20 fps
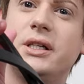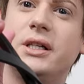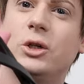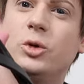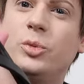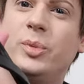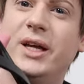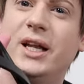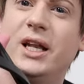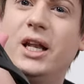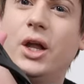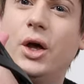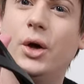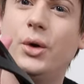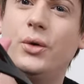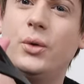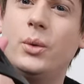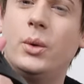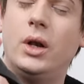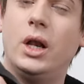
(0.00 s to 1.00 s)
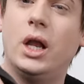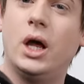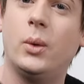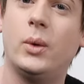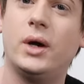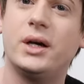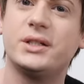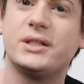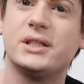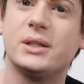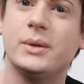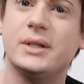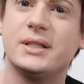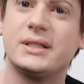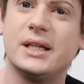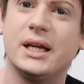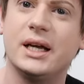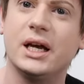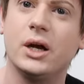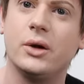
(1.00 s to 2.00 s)
little bit lower, so
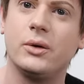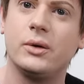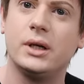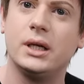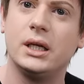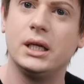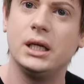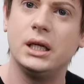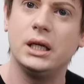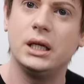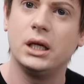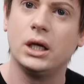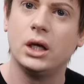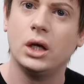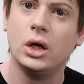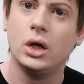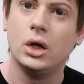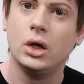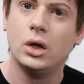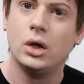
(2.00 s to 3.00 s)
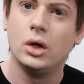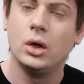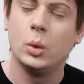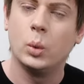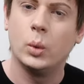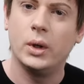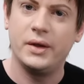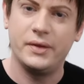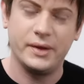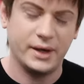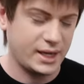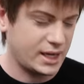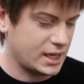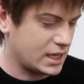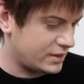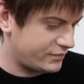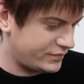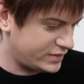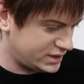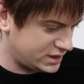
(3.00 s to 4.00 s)
it's like only where the
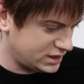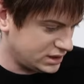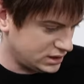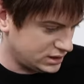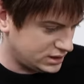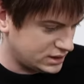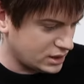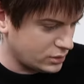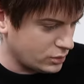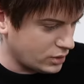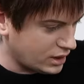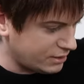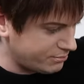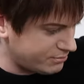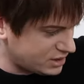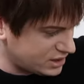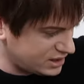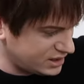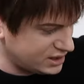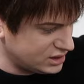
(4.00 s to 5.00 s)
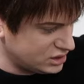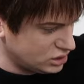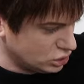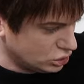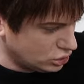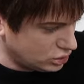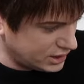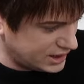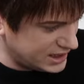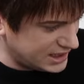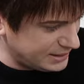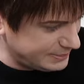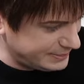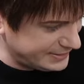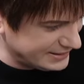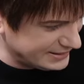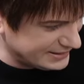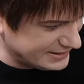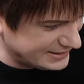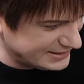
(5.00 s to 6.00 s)
canvas is. So I might not keep
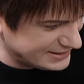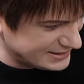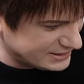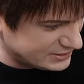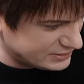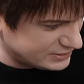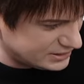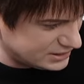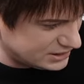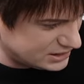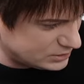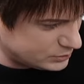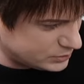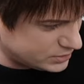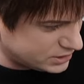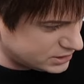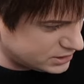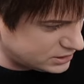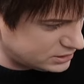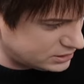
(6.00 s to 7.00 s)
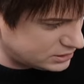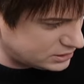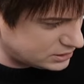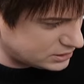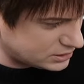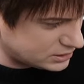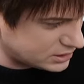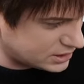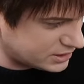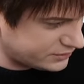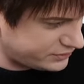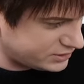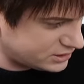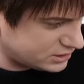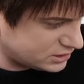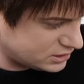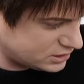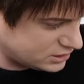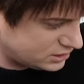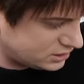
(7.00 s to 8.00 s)
it like that on this one. I'll have
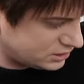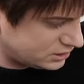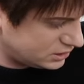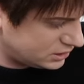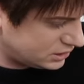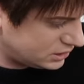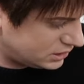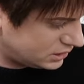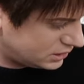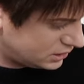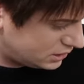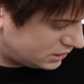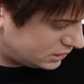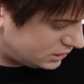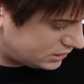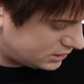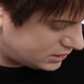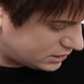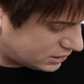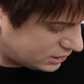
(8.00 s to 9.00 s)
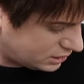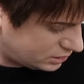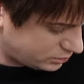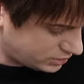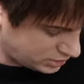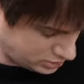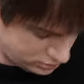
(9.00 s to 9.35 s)
to decide what